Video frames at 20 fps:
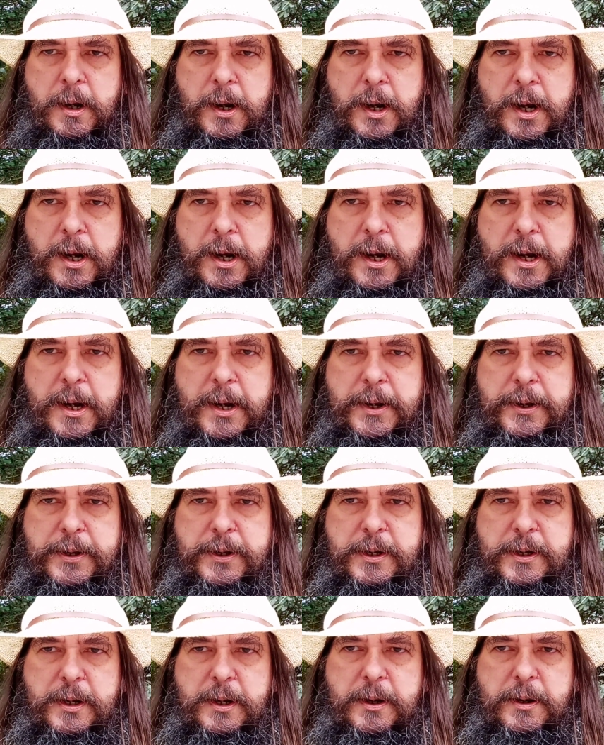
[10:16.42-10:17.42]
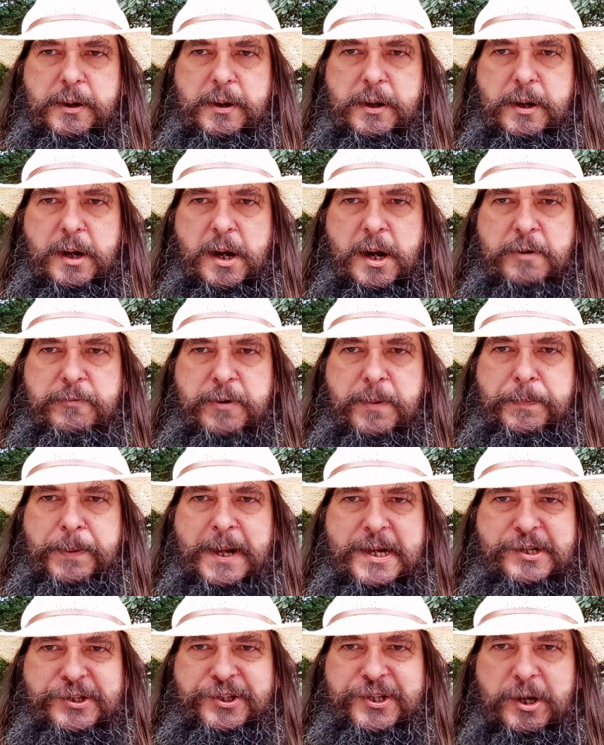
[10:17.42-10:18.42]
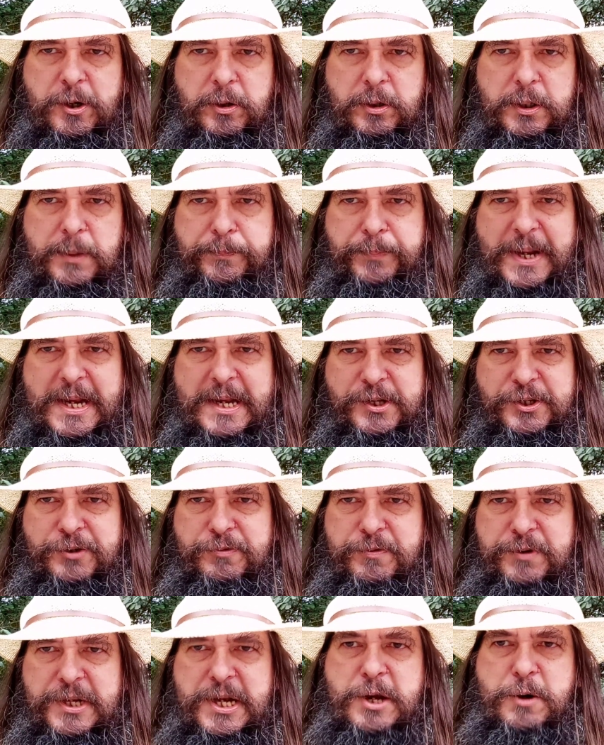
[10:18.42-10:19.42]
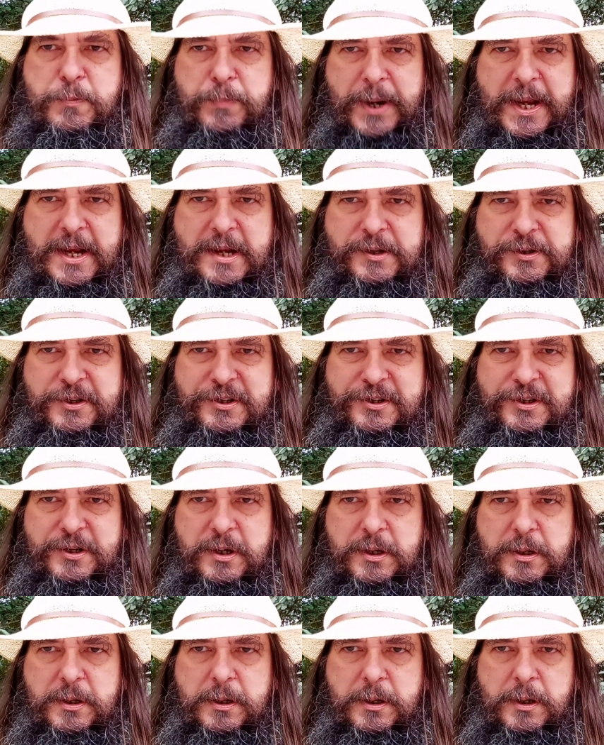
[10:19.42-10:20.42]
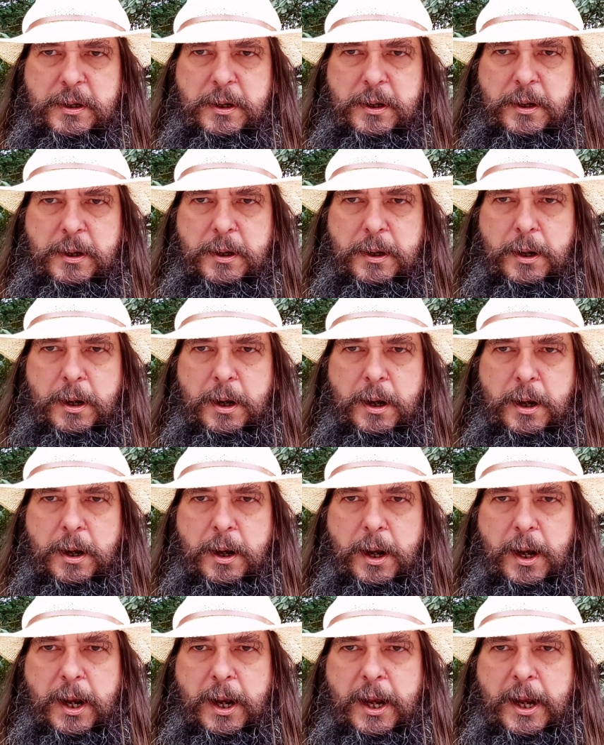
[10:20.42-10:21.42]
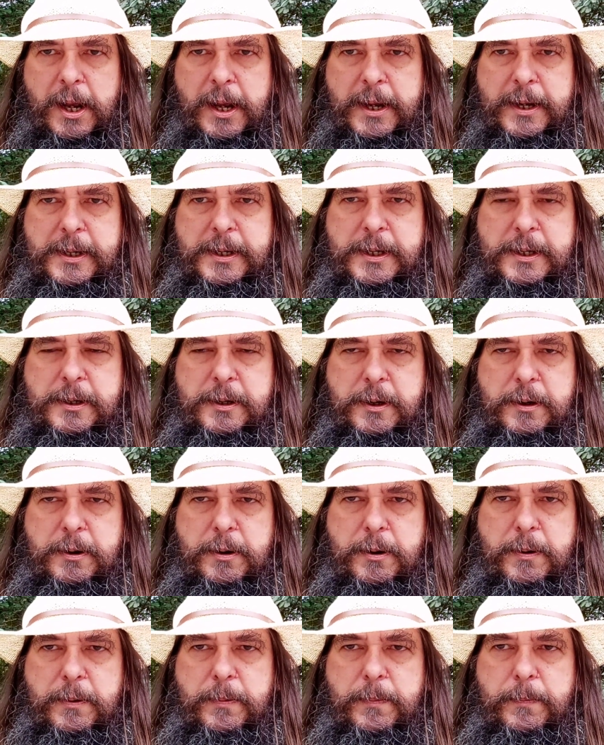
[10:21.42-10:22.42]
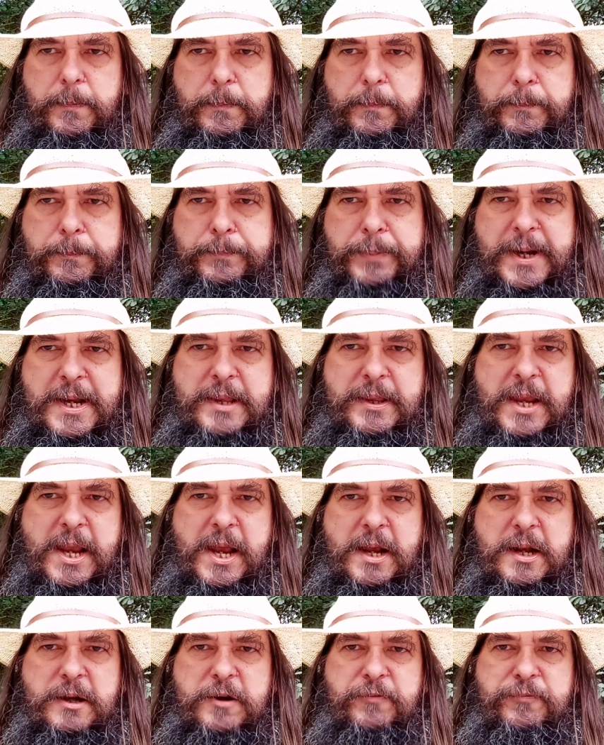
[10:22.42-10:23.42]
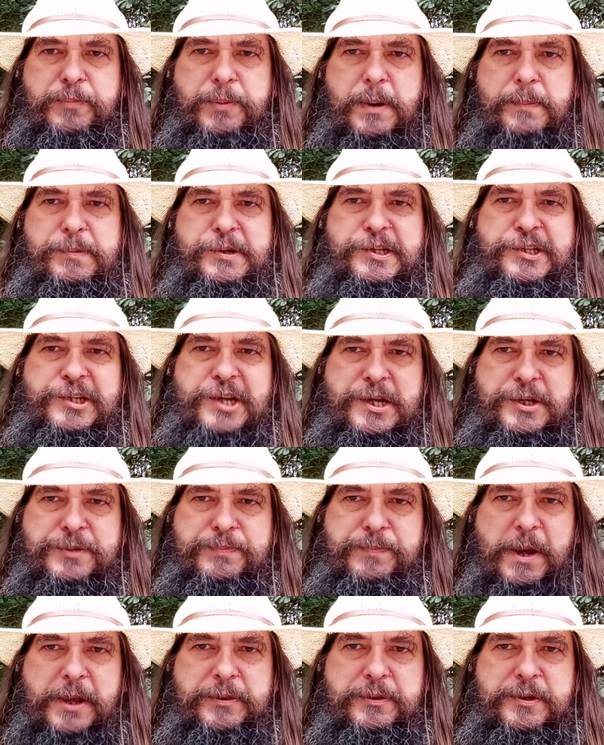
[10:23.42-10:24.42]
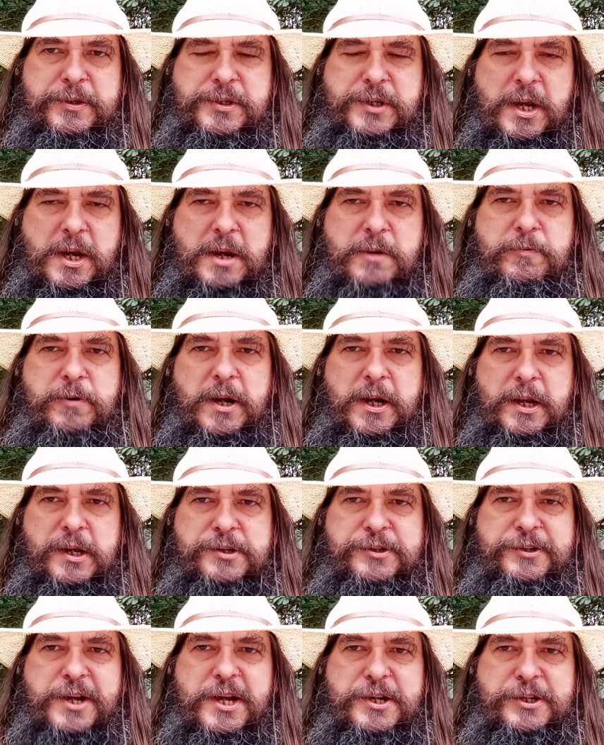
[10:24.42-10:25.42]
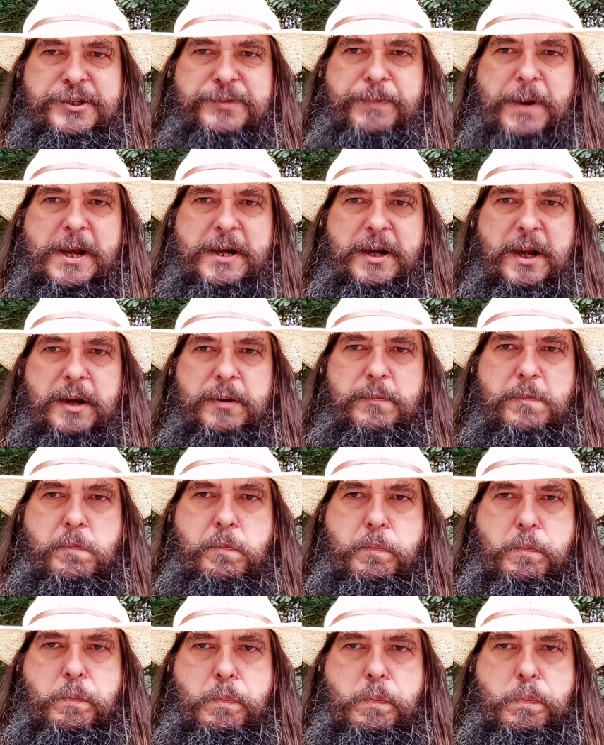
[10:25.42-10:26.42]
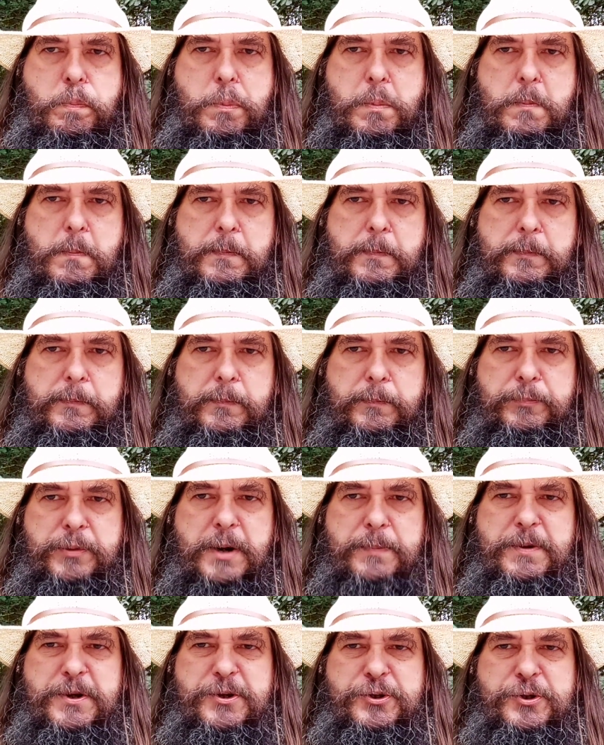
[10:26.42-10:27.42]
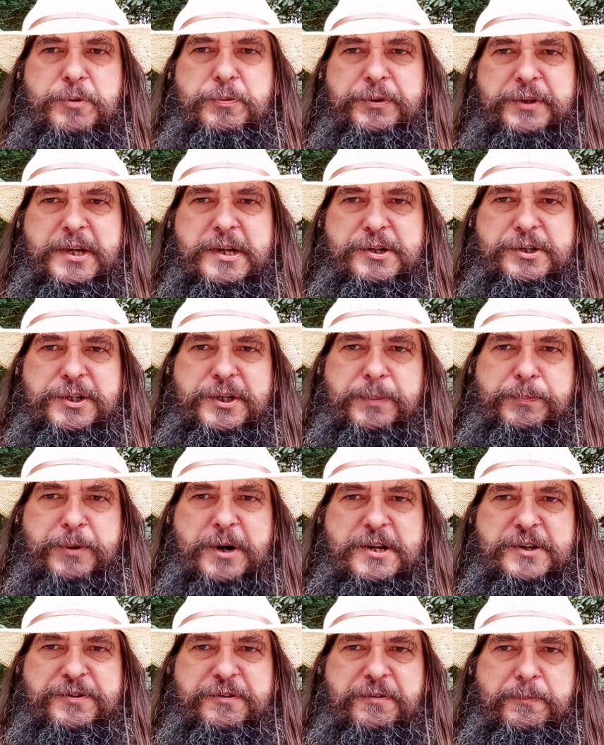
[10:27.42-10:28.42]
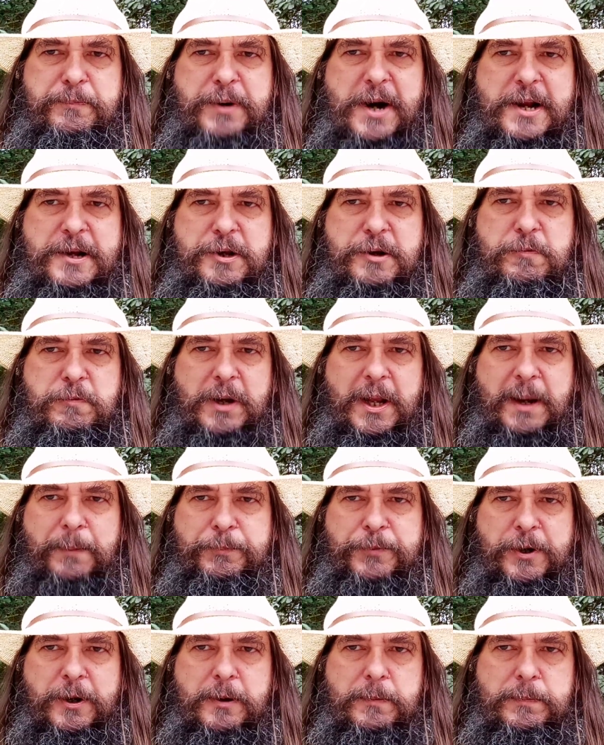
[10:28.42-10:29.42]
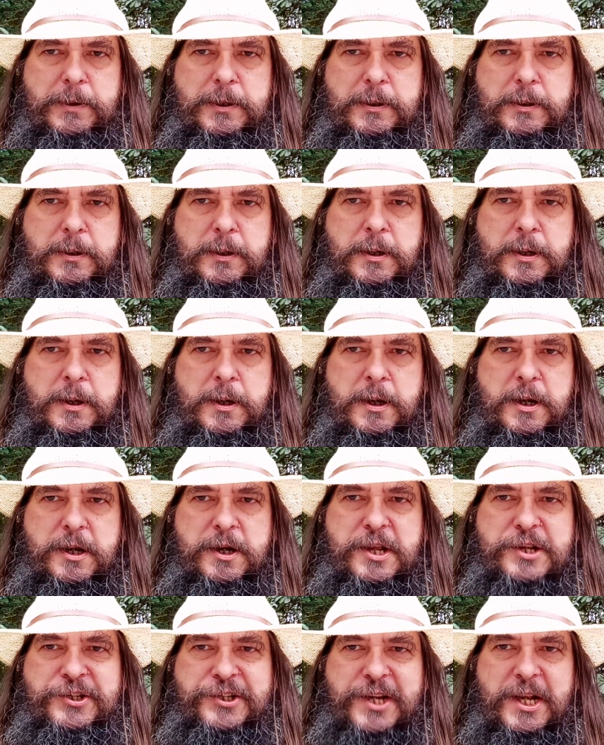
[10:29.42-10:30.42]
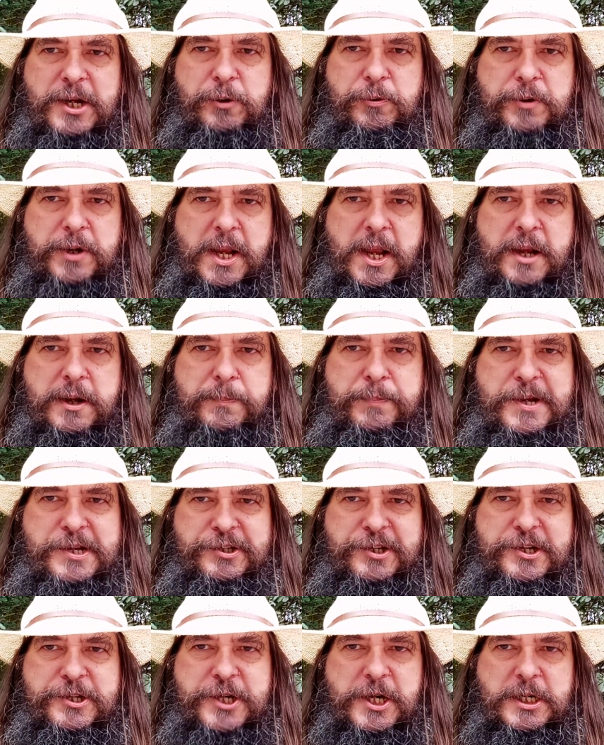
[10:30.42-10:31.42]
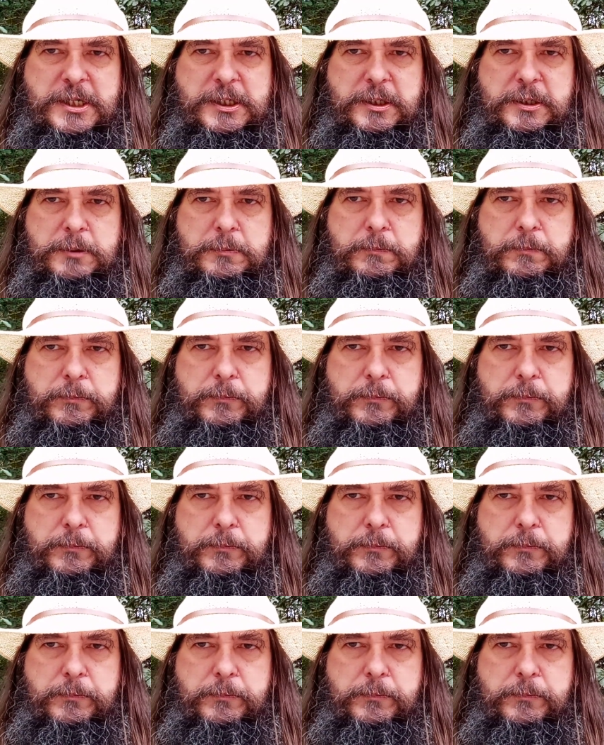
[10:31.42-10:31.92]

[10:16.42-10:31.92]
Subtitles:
And I replaced all the bits with new bits. And by the end of probably 6 months, I realized I'd spent probably 2/3 of the price of a brand new laptop, and I still only had a piece of junk.